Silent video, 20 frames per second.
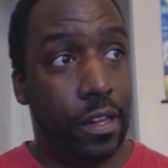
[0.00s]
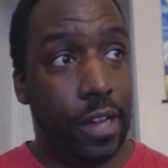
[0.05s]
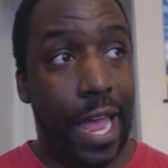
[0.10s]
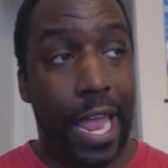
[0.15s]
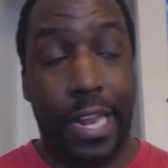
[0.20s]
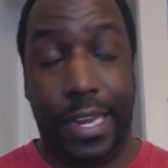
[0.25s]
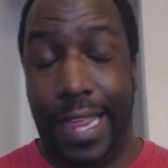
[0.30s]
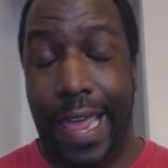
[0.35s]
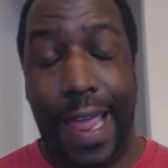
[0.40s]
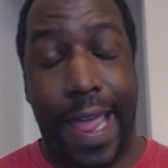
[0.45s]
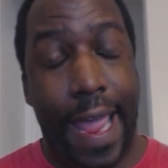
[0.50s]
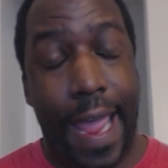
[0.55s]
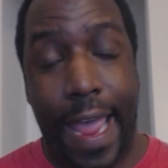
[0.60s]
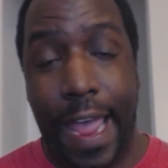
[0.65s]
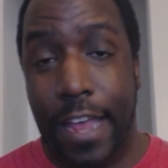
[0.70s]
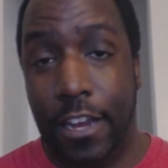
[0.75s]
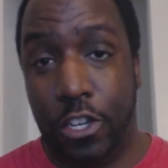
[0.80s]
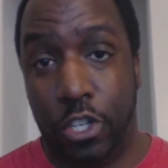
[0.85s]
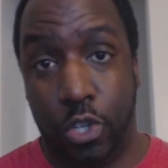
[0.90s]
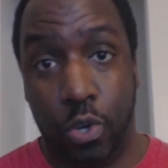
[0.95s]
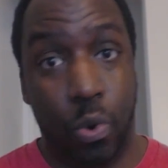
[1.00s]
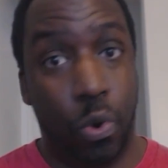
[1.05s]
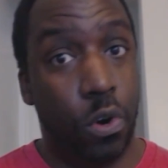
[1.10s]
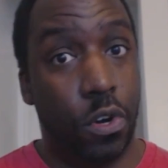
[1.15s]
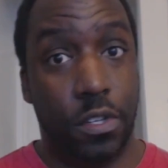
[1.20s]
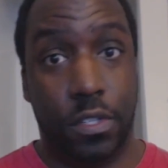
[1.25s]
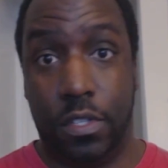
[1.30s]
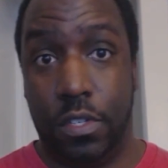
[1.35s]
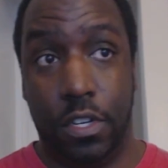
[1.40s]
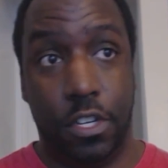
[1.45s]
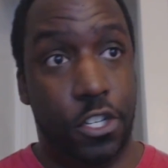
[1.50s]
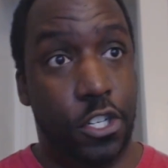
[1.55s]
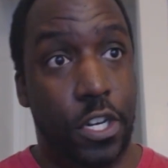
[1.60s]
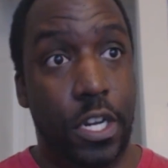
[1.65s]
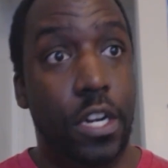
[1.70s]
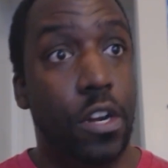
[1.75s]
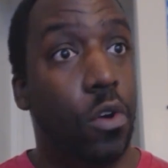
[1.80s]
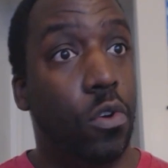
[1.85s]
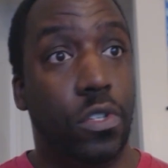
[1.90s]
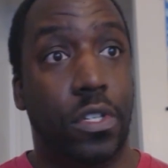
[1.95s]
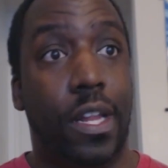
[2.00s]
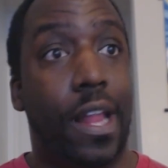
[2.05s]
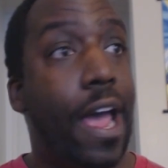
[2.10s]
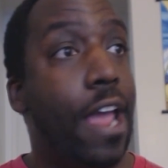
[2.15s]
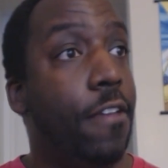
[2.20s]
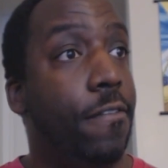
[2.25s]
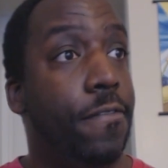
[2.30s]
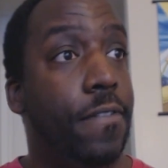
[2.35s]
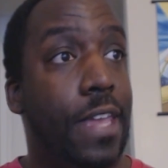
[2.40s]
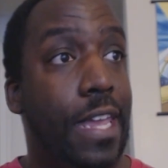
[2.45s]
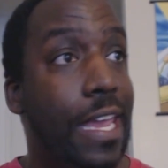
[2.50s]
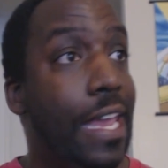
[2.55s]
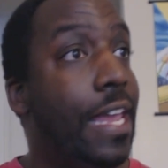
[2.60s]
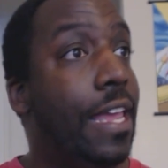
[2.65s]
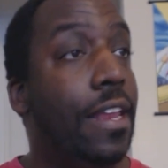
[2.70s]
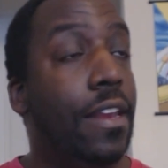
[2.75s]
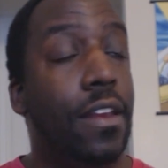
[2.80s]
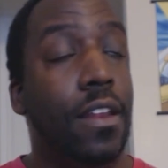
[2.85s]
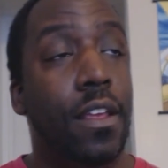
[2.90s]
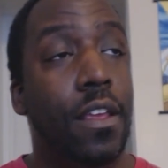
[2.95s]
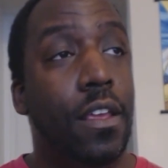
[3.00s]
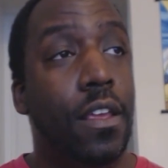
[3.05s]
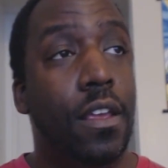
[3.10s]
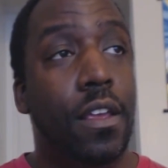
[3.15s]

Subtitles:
like they had towards Shino's life in